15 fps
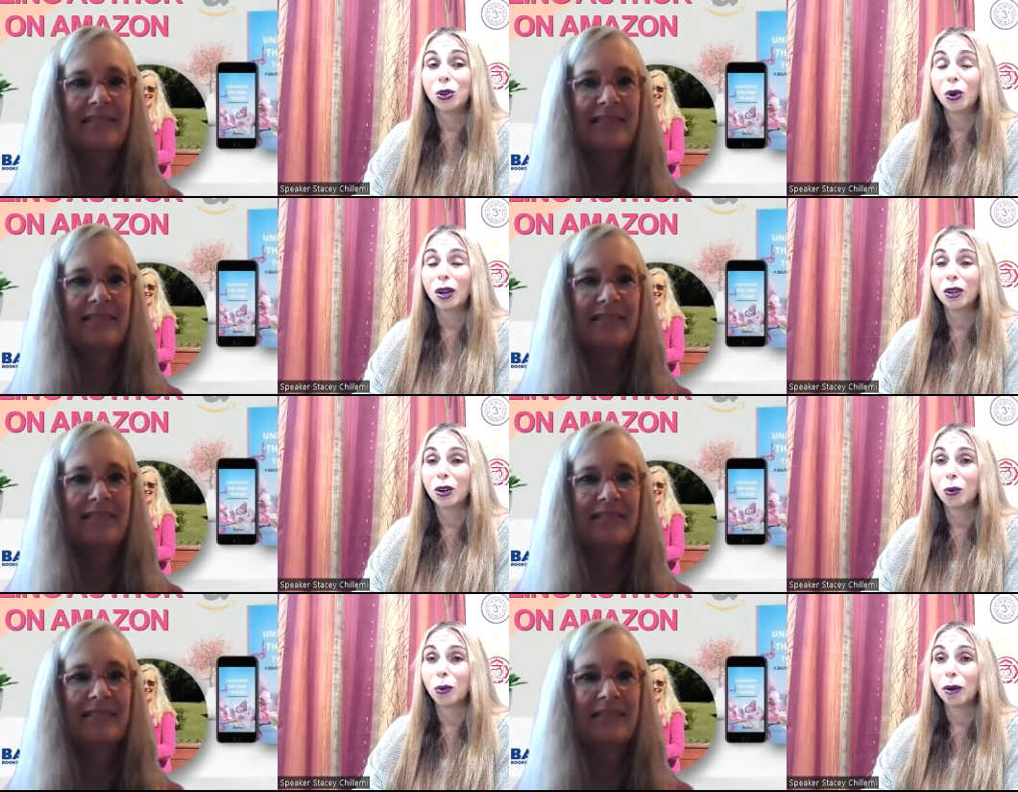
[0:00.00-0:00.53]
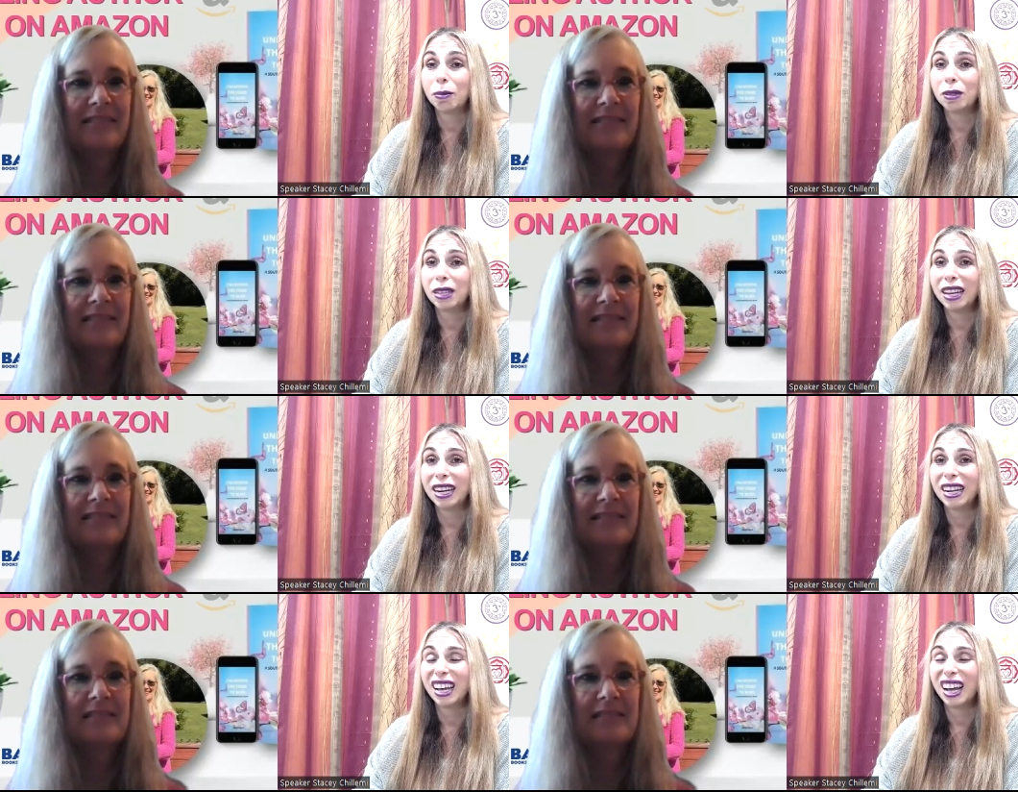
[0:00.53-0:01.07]
Speaker 1: go on her
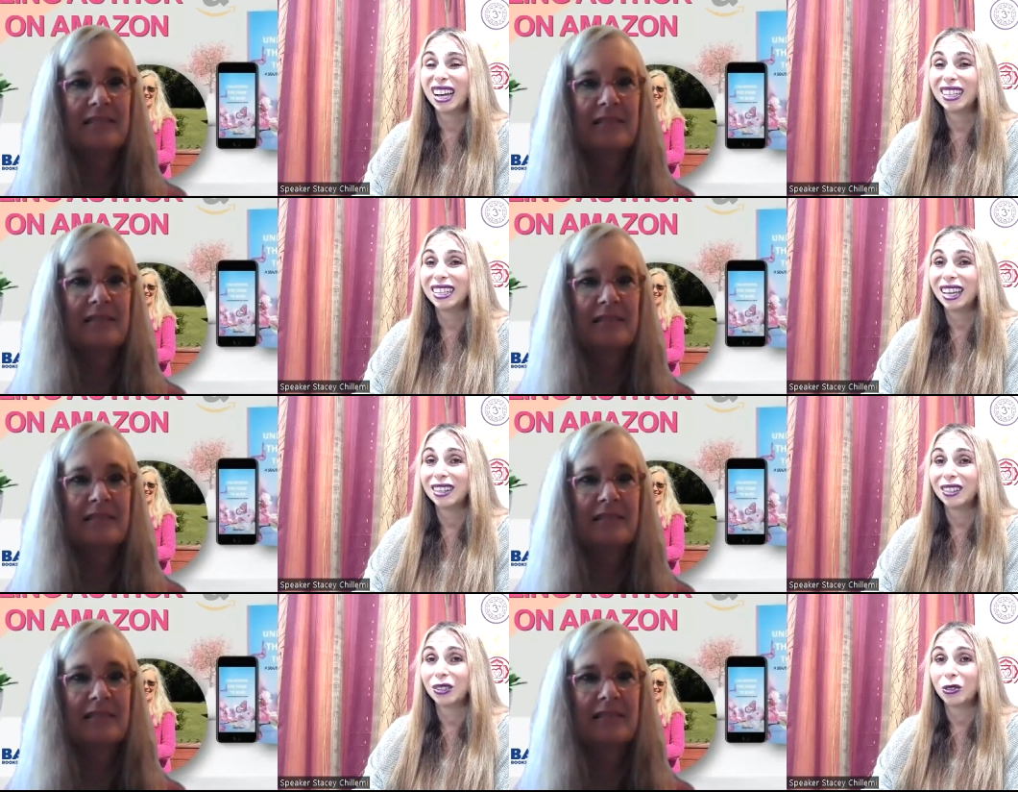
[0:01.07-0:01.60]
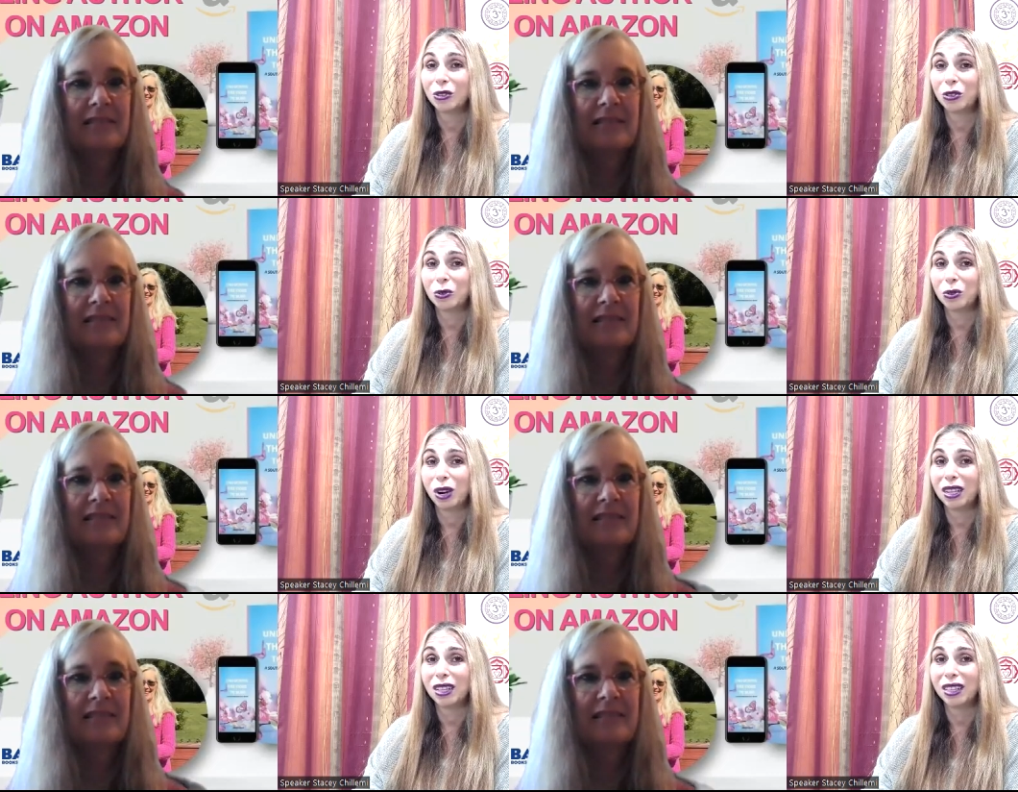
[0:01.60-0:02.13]
website and contact her
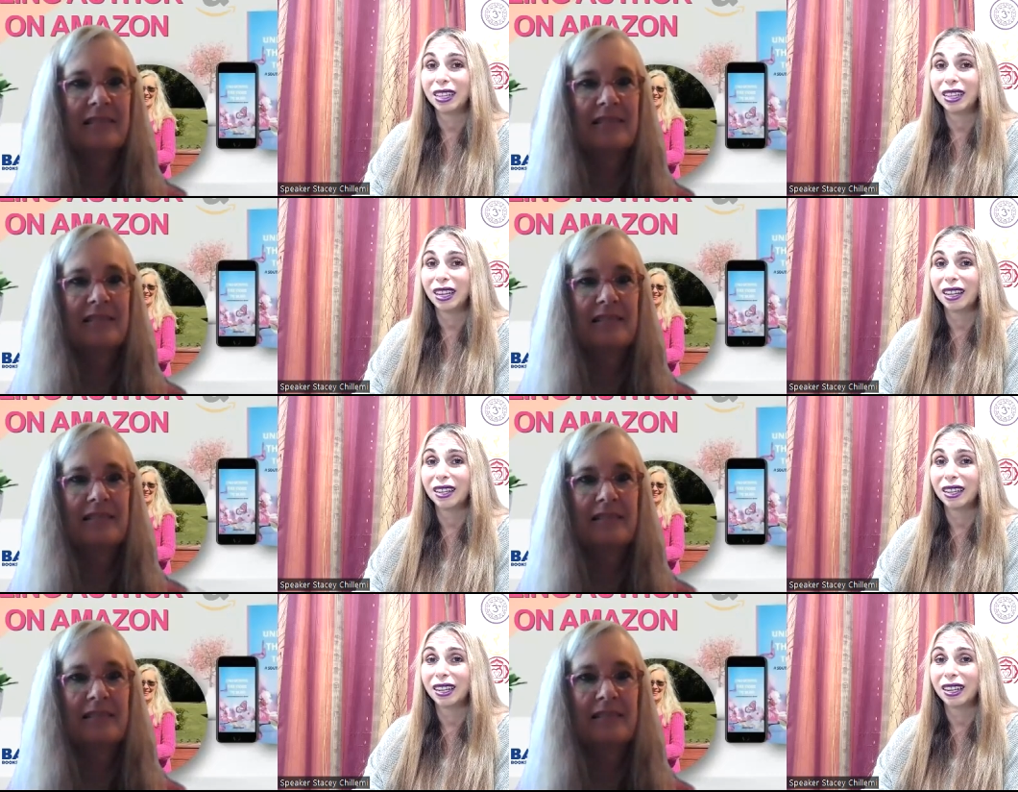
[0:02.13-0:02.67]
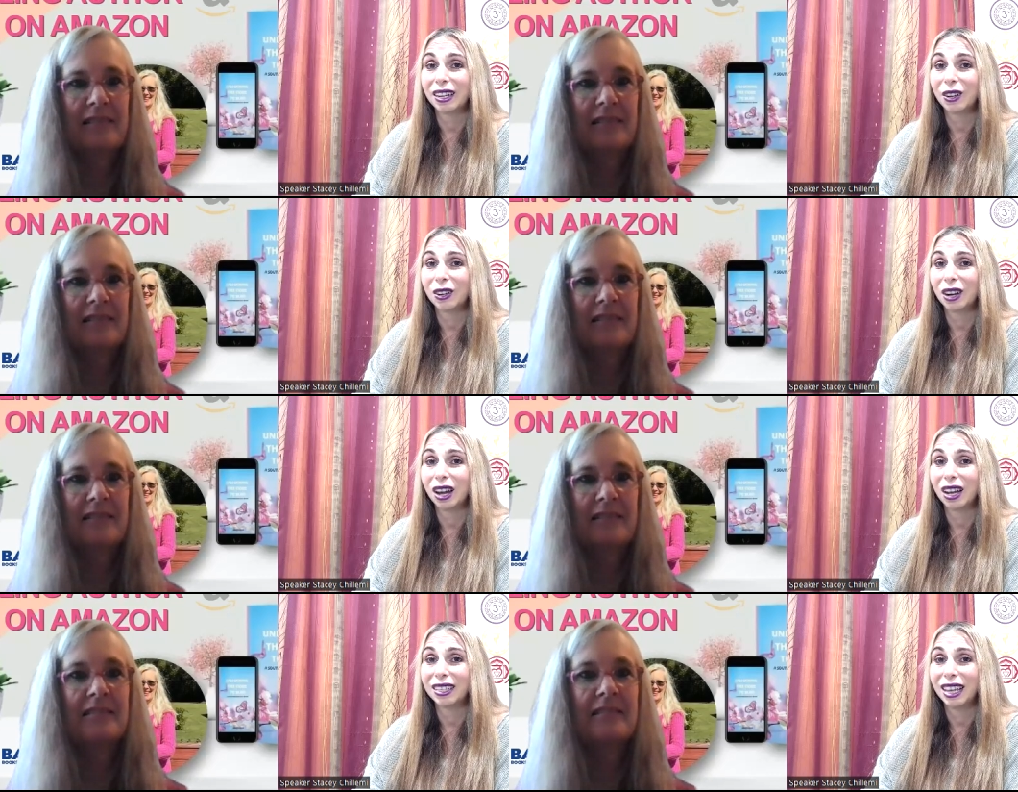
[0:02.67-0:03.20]
directly on in her
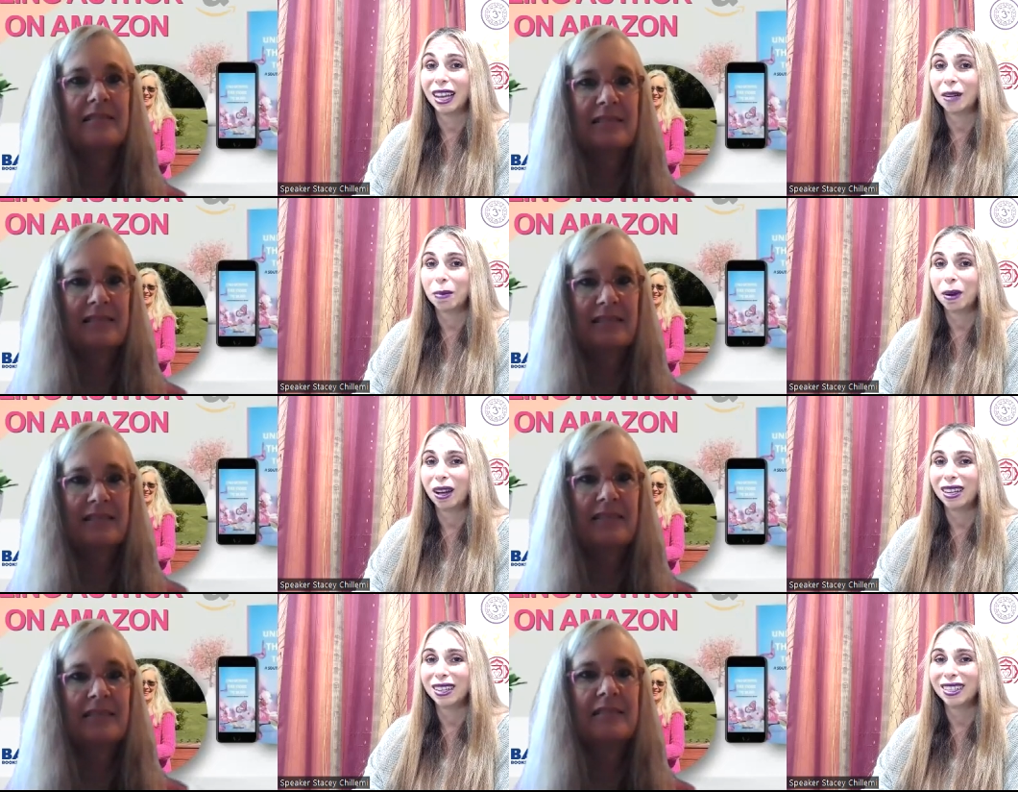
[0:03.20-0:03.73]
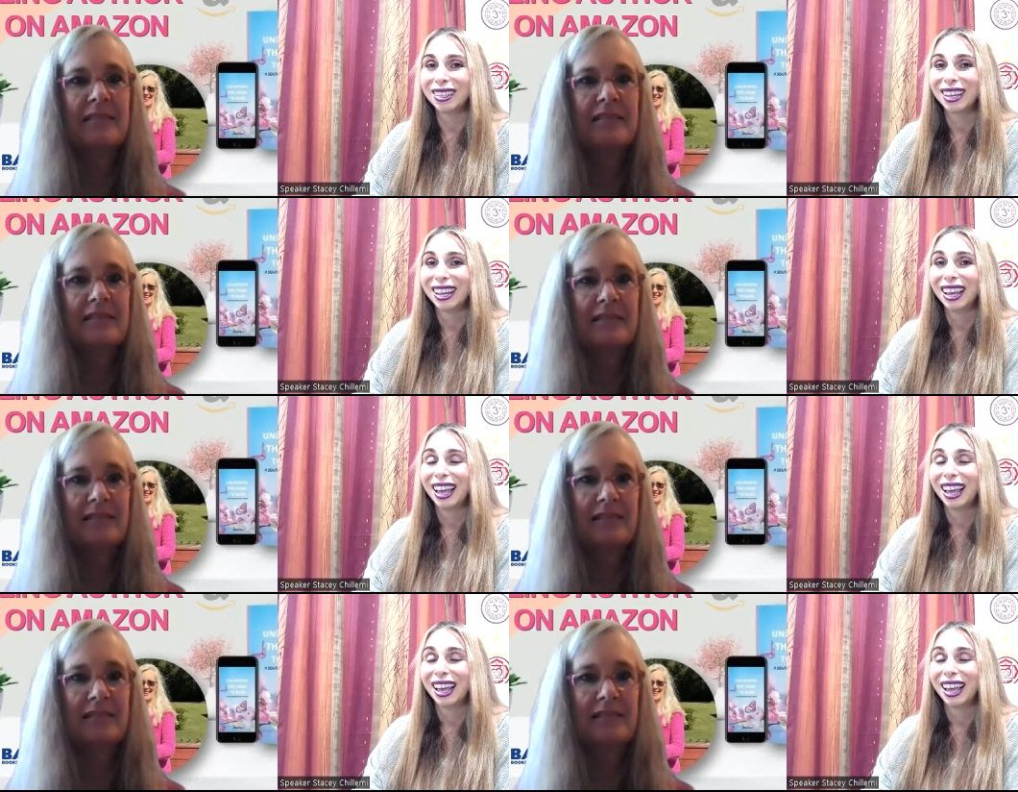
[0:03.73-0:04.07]
contact box.